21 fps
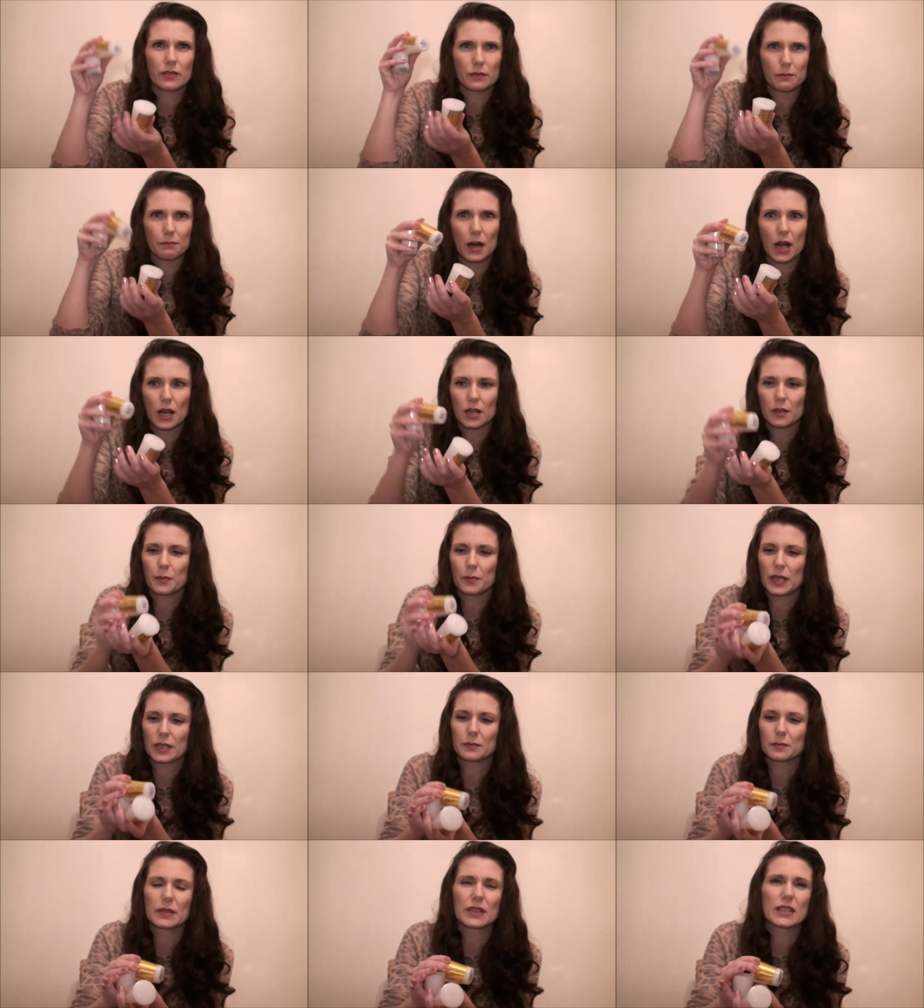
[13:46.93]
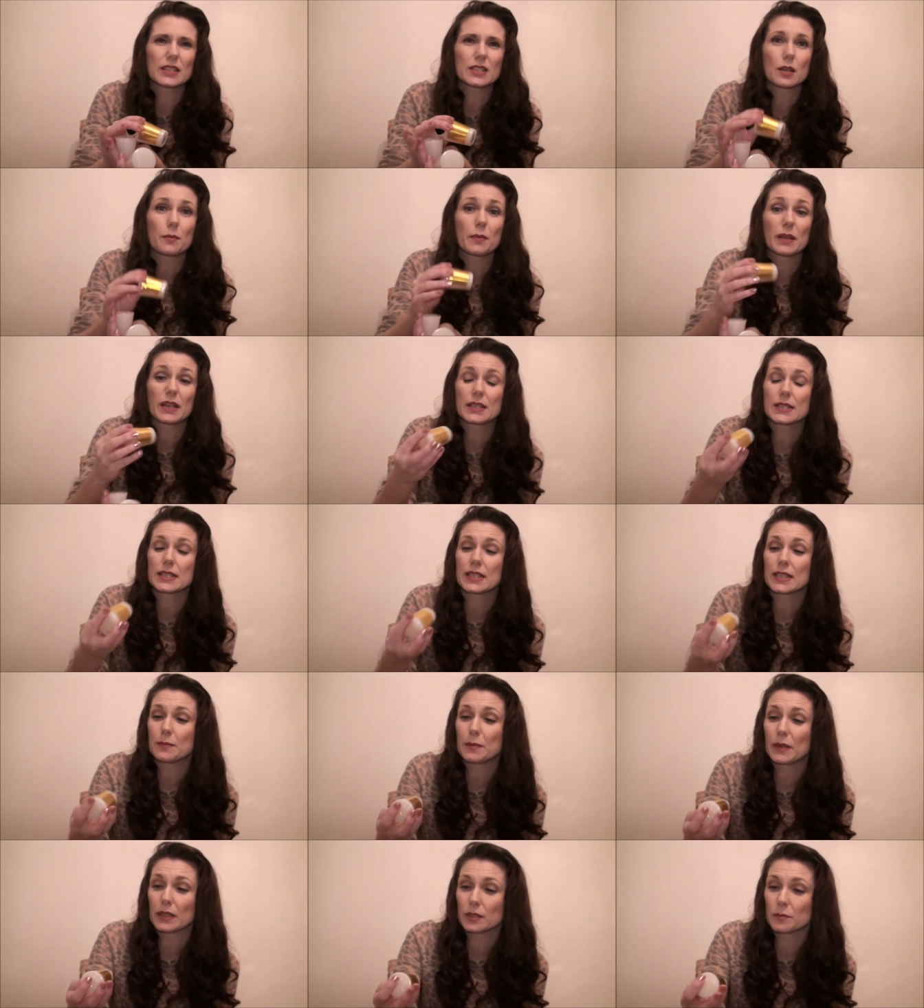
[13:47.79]
Mark picked me these up and he said
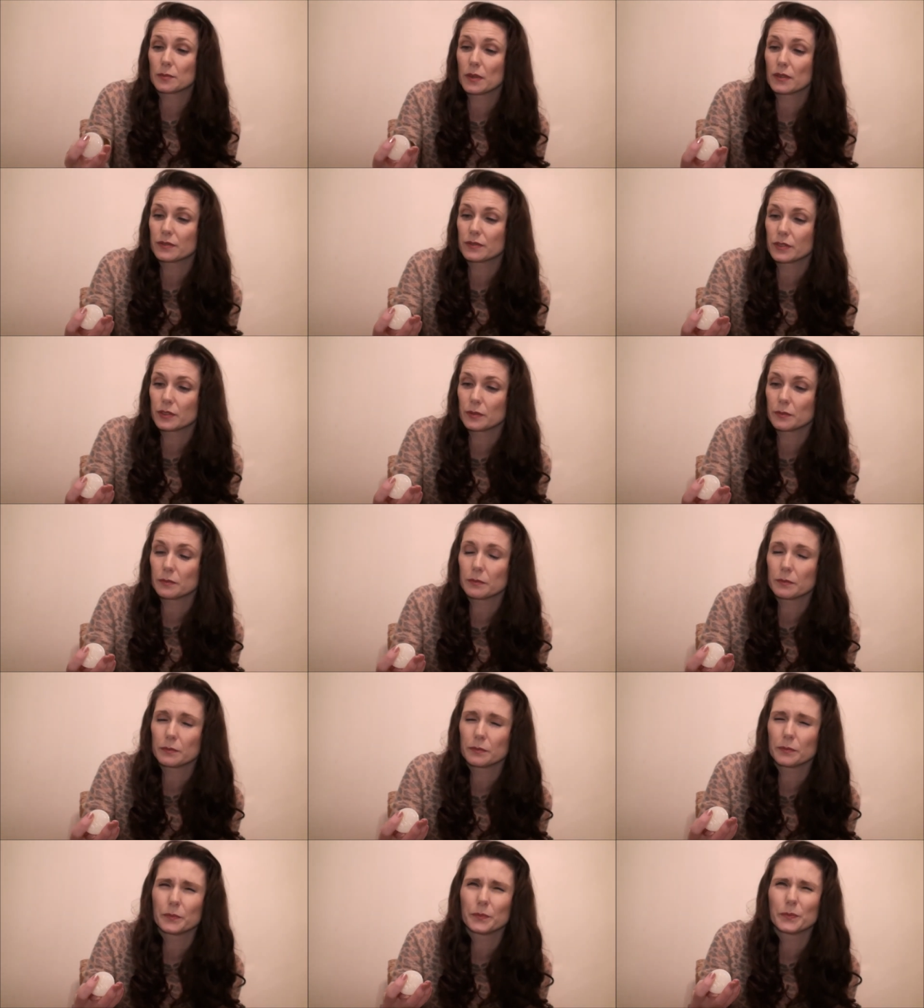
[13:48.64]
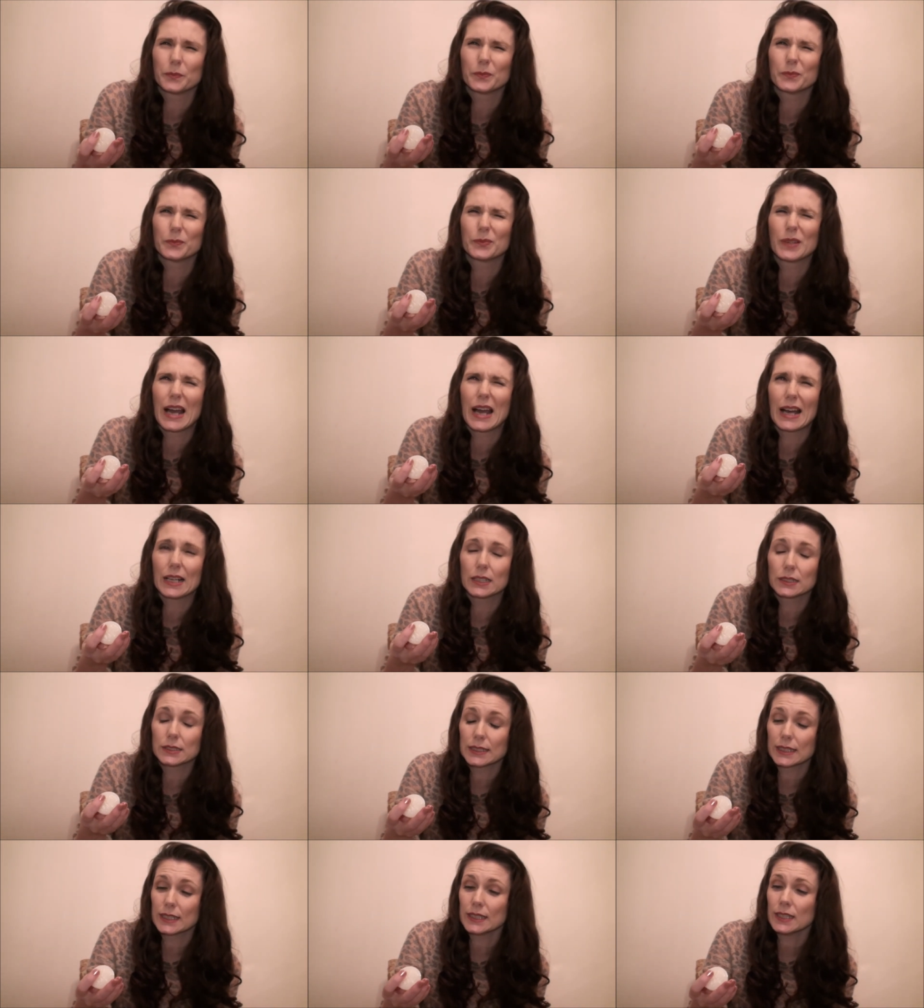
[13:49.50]
he picked them up from
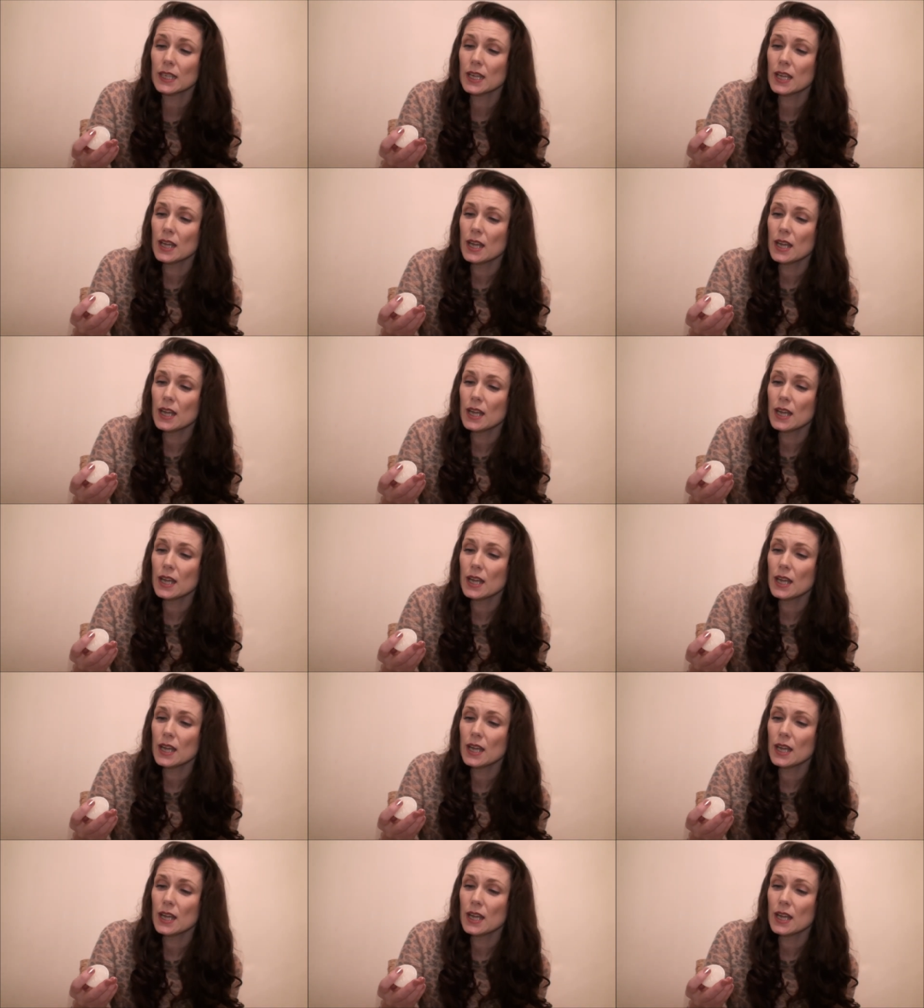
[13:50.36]
Aldi.